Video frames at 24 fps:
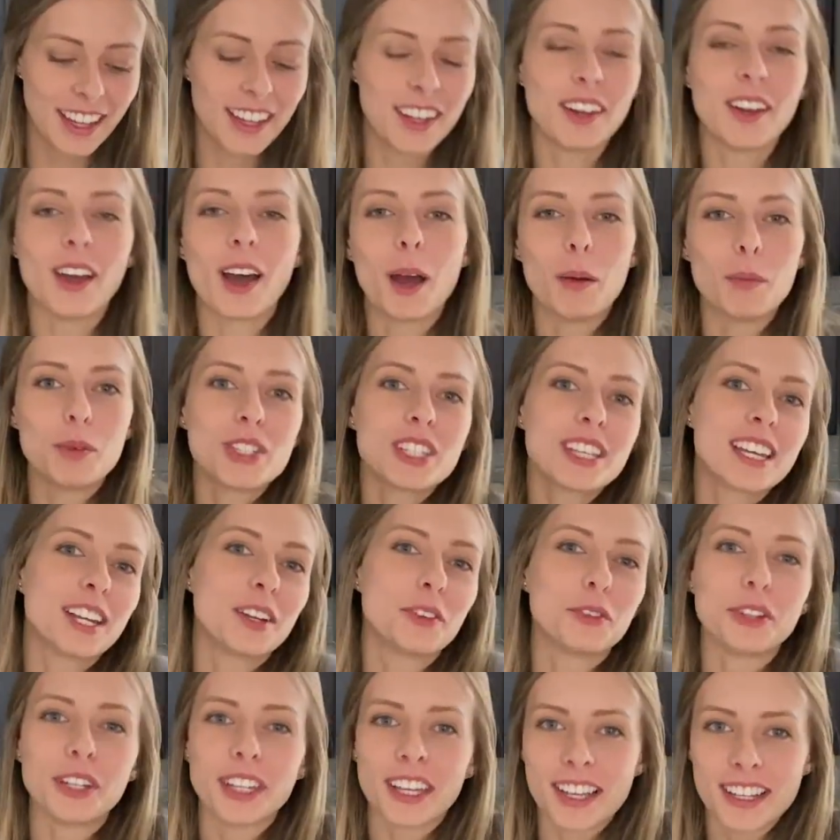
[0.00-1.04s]
No, I'm just getting
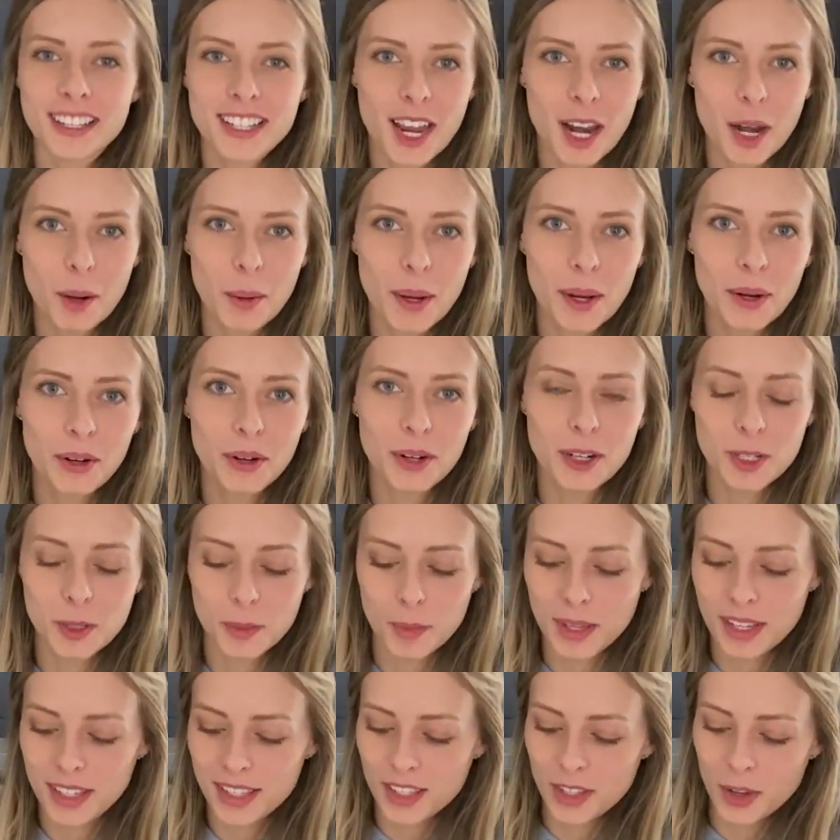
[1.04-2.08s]
really excited about
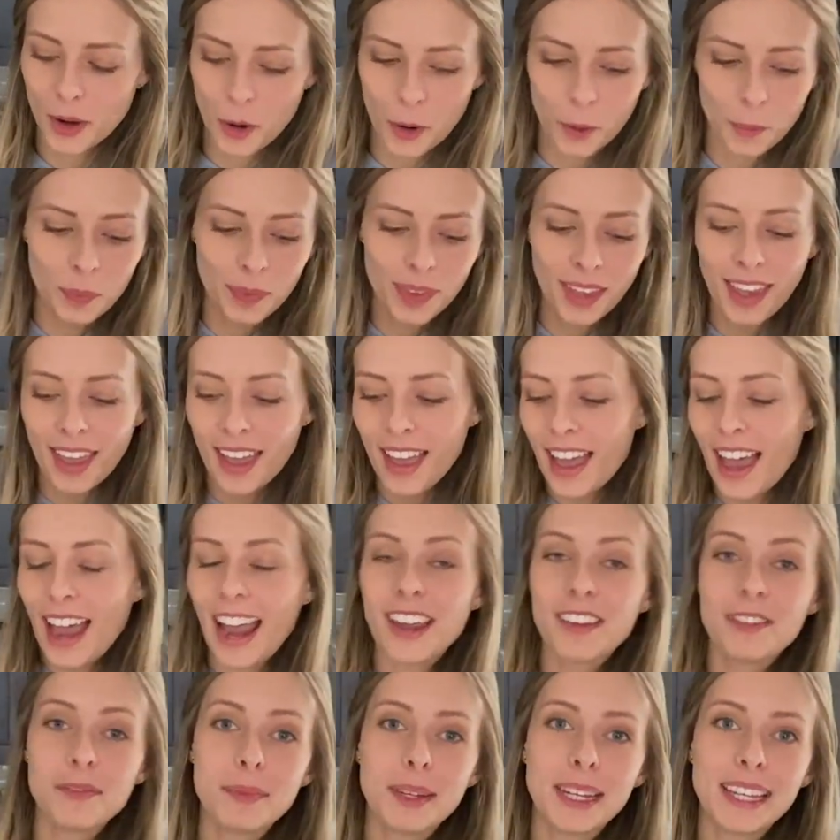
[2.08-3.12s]
Christmas. So I've
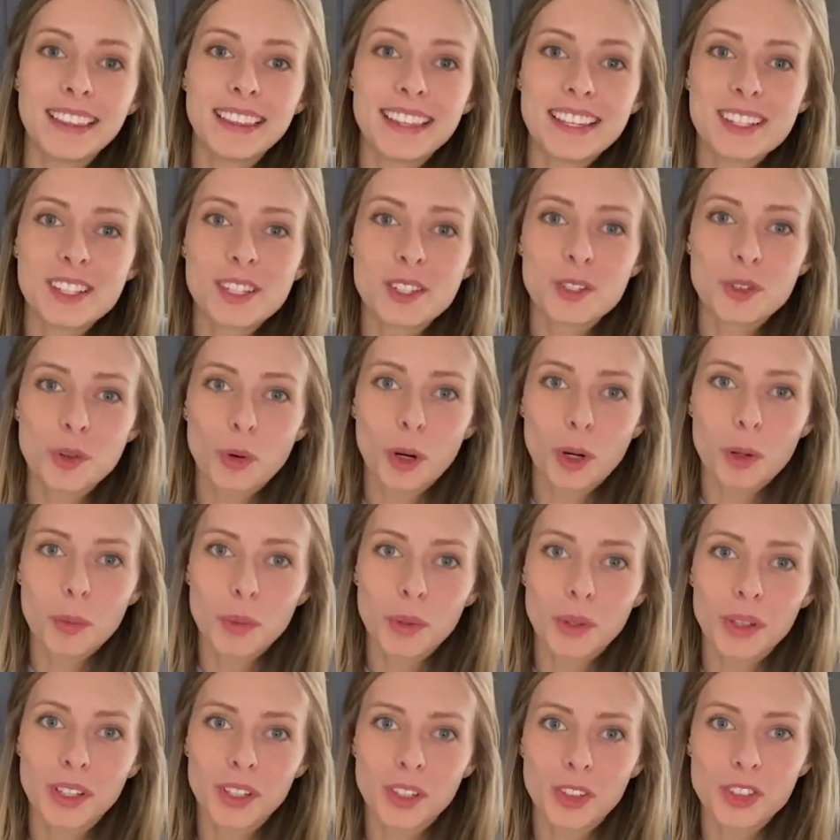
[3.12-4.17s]
made these adorable
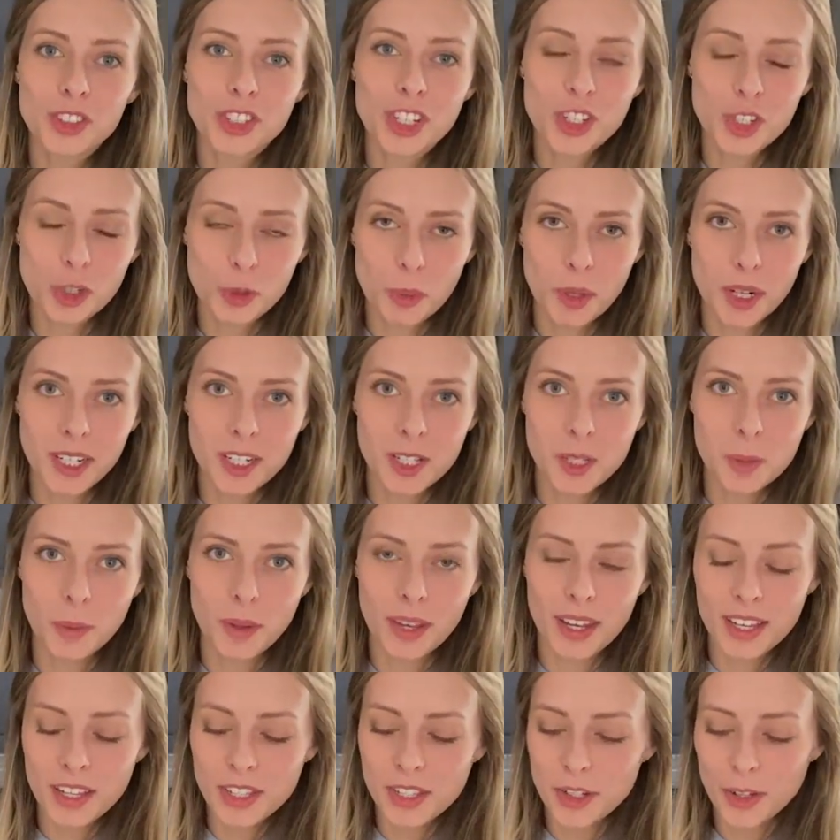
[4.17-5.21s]
little gingerbread
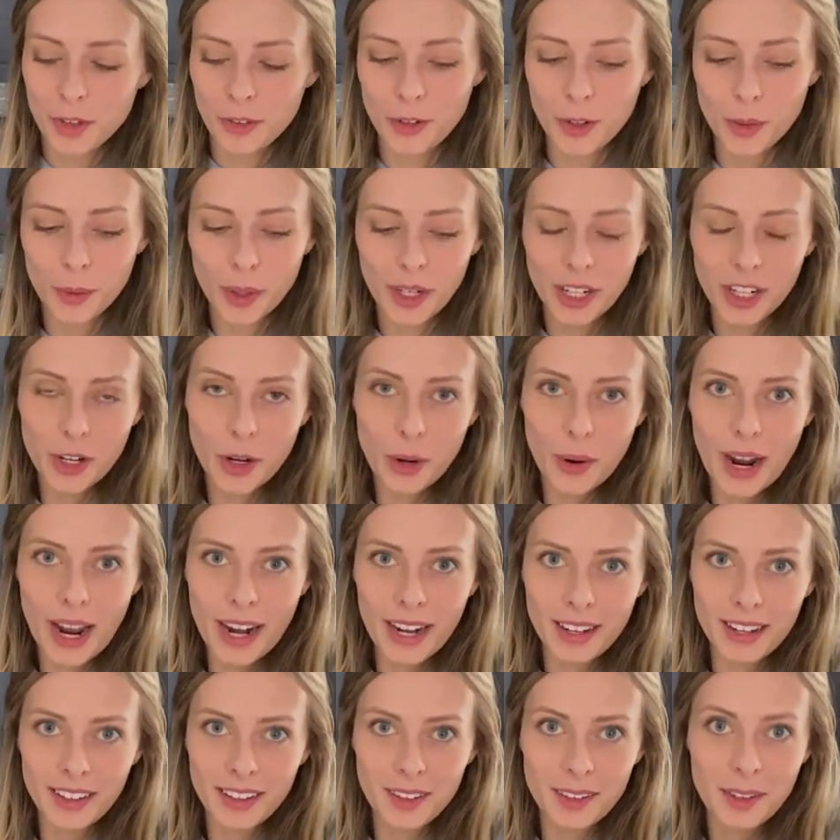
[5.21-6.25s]
displays, so if you want to know how
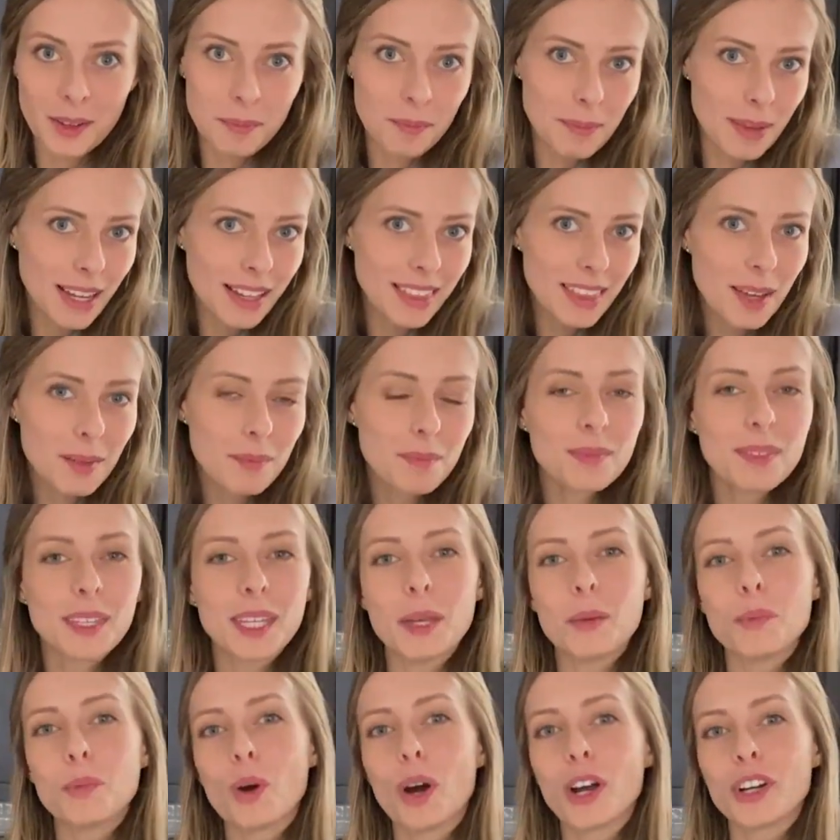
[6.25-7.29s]
to make them, keep
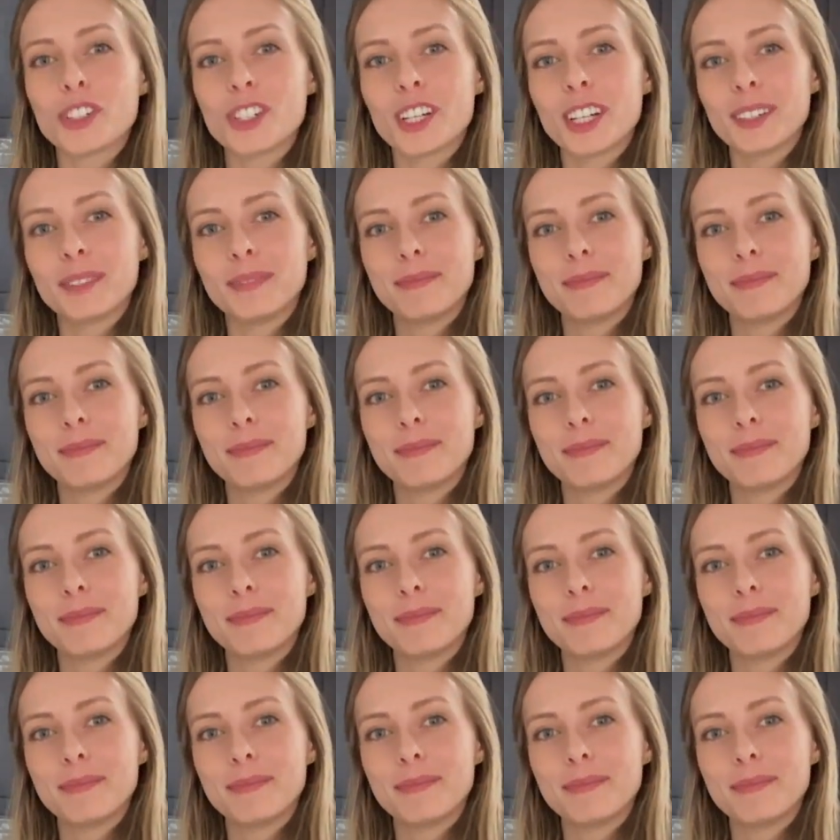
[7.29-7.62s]
watching.